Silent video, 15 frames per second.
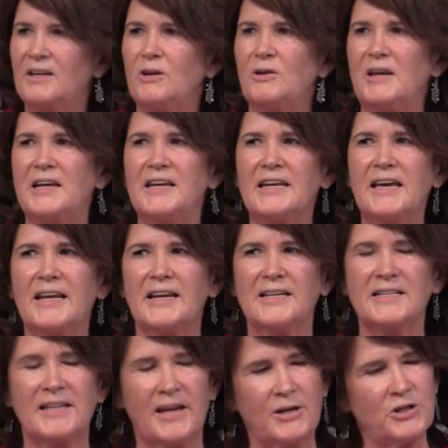You need to get
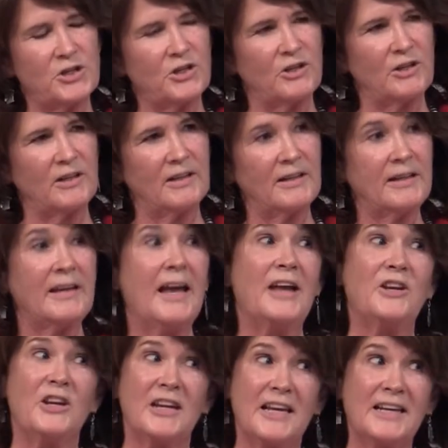intentional.
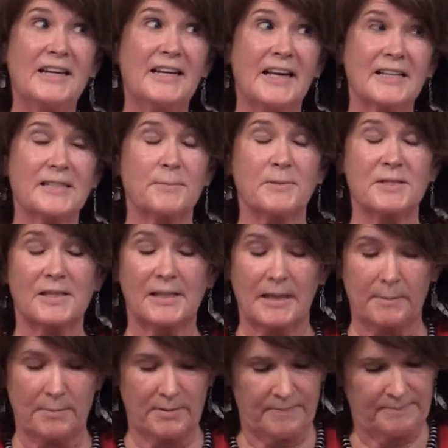And you need to get some
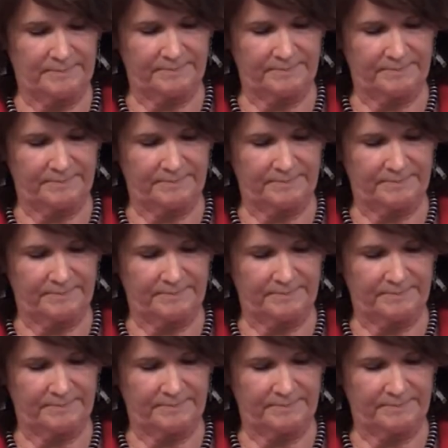sleep.